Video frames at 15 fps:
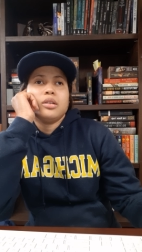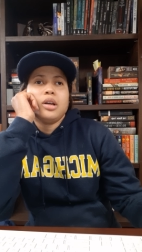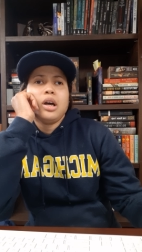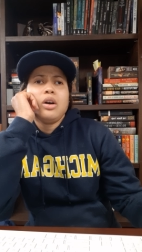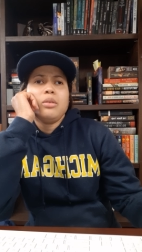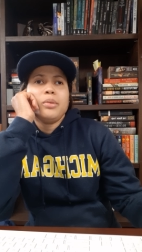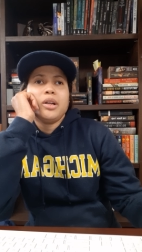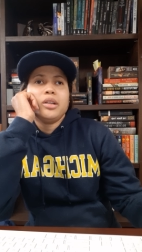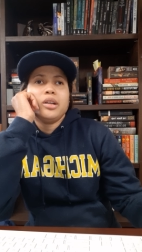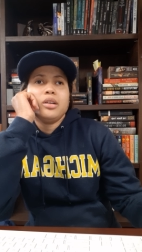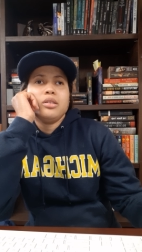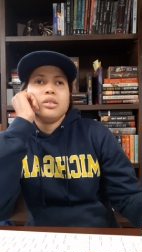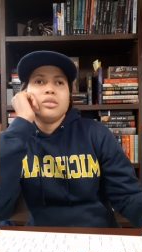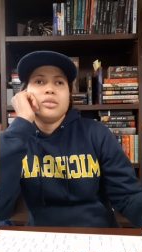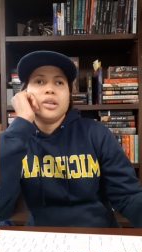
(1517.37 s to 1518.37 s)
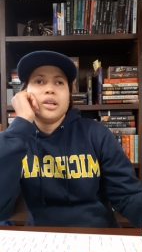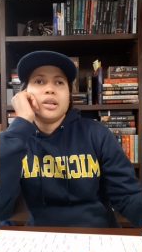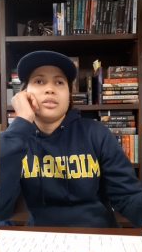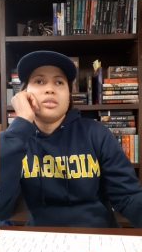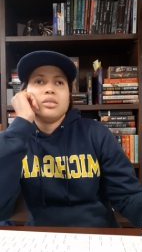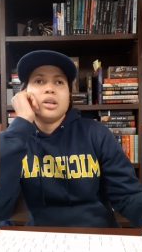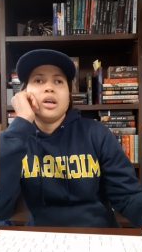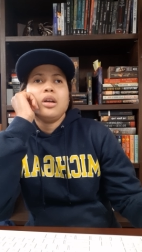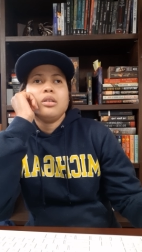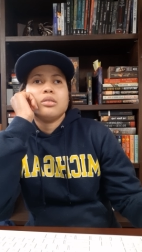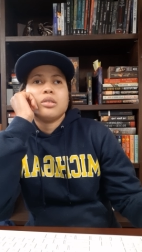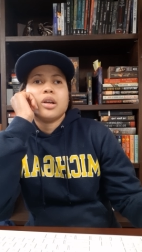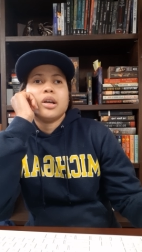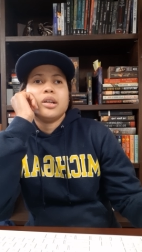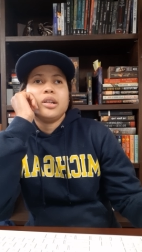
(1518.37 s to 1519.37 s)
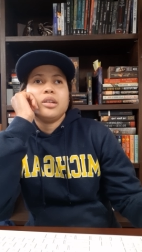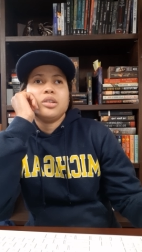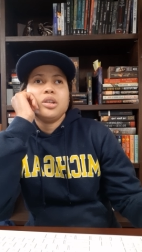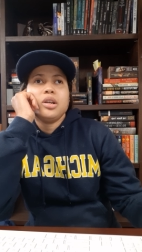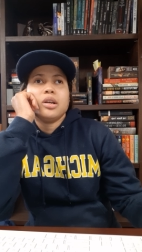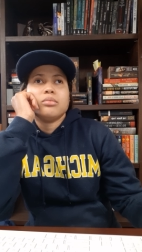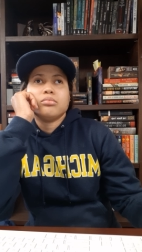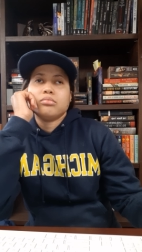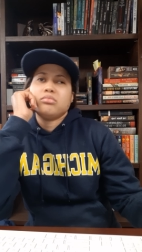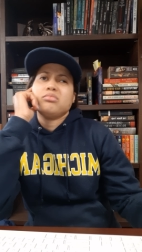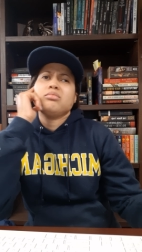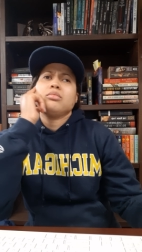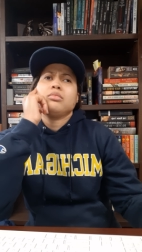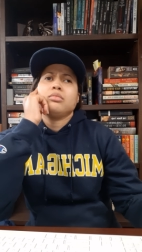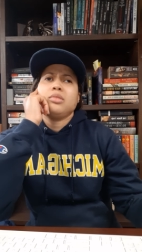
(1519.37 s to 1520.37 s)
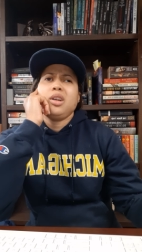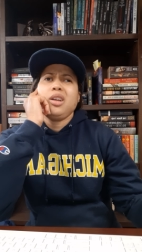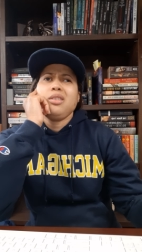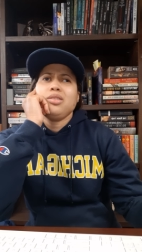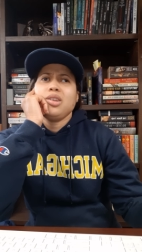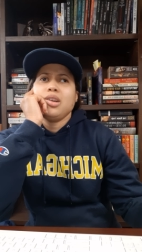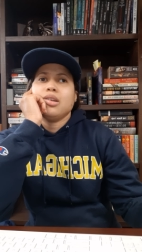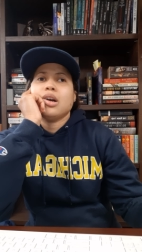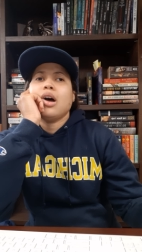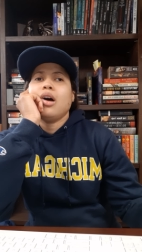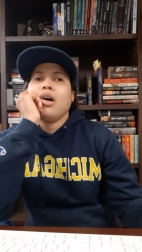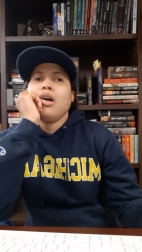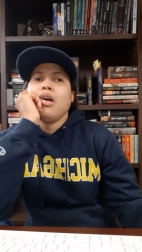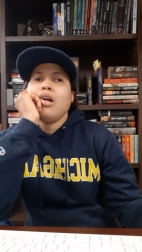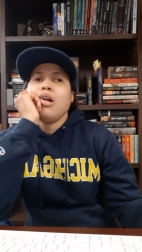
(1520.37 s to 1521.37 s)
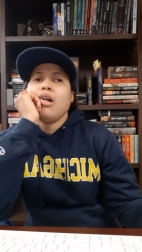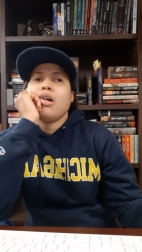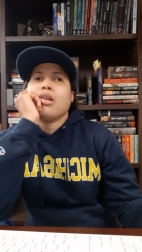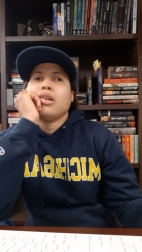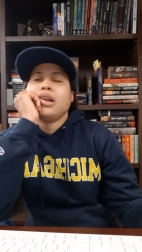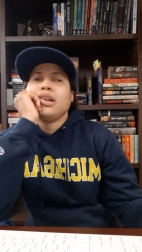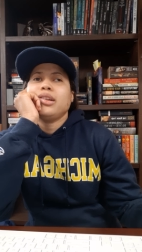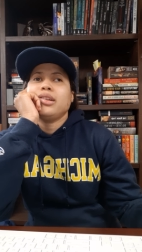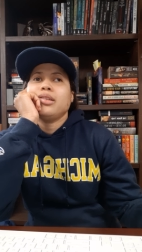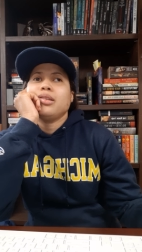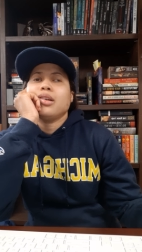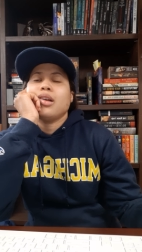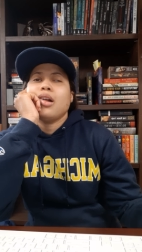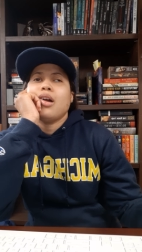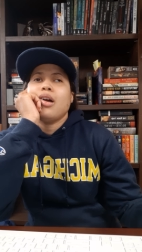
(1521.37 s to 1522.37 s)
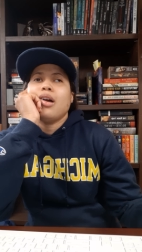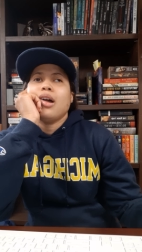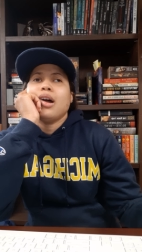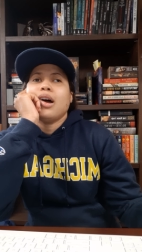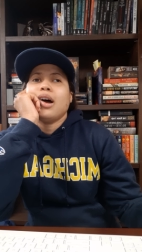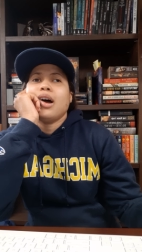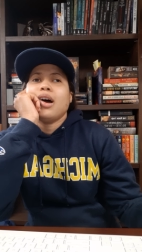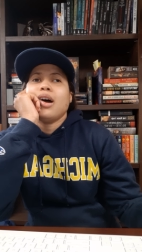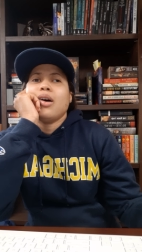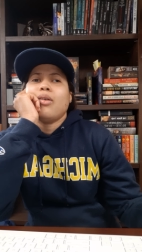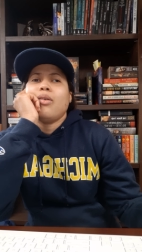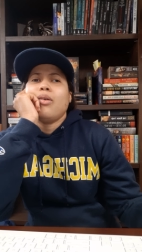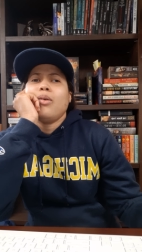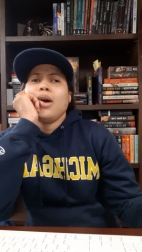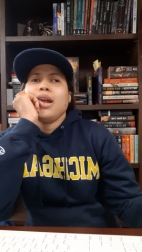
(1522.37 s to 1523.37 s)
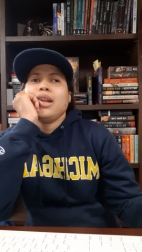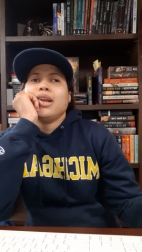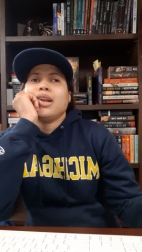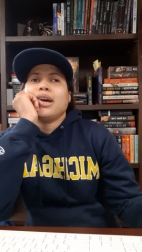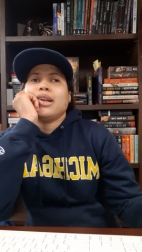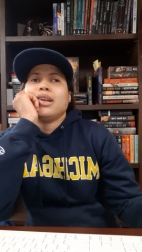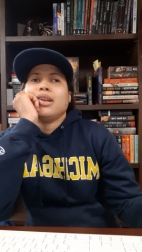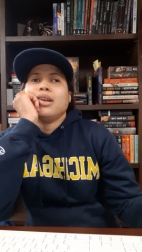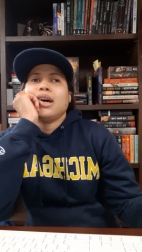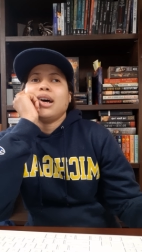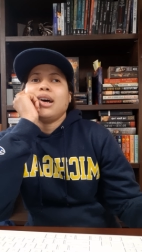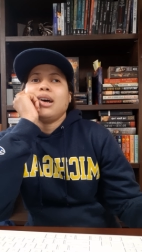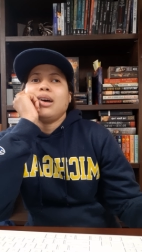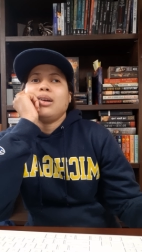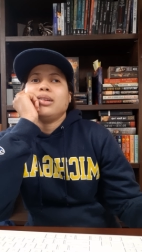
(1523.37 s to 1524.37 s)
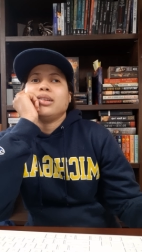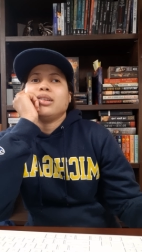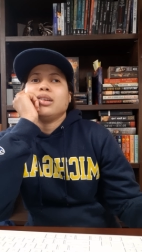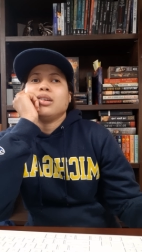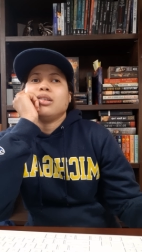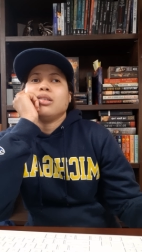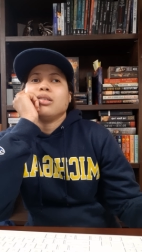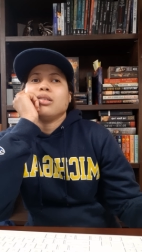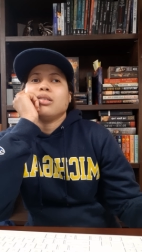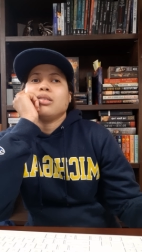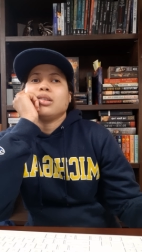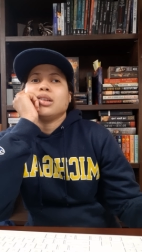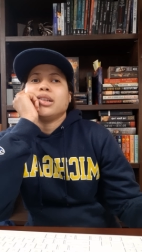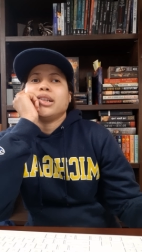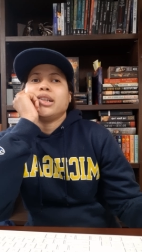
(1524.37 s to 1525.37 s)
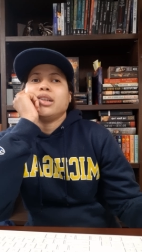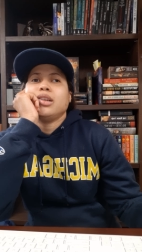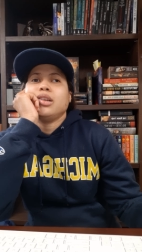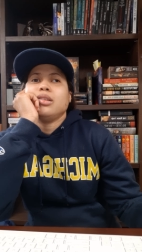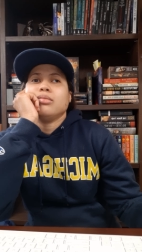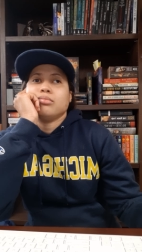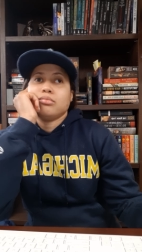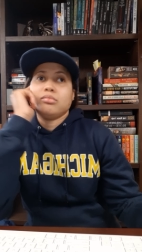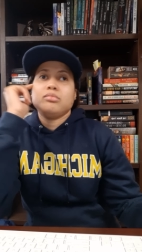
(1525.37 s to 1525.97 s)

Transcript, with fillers: I was about to say she only got two. Oh, okay. So she got, oh, she, oh, that's the, why didn't I, I, the girl, the seat,